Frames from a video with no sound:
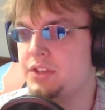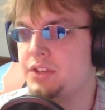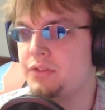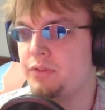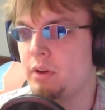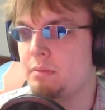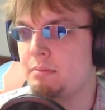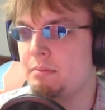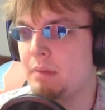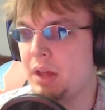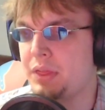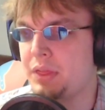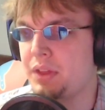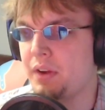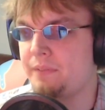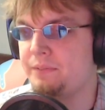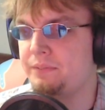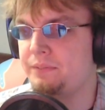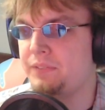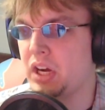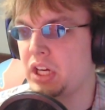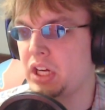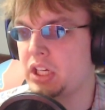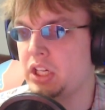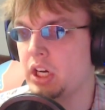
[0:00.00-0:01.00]
for
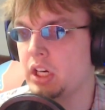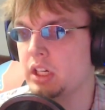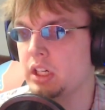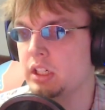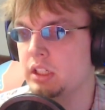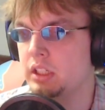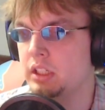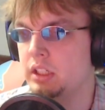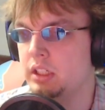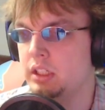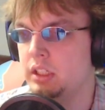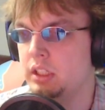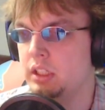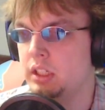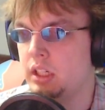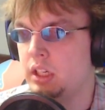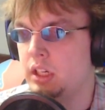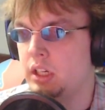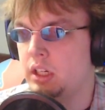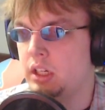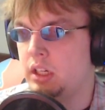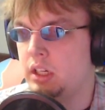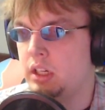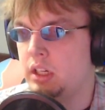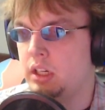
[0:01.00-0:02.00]
motherfucker.
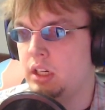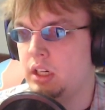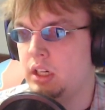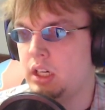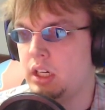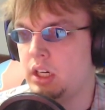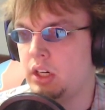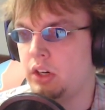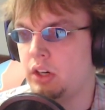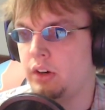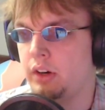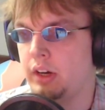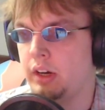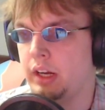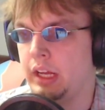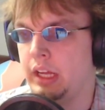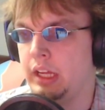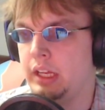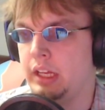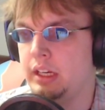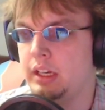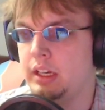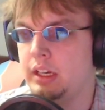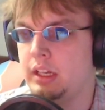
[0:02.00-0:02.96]
Alright.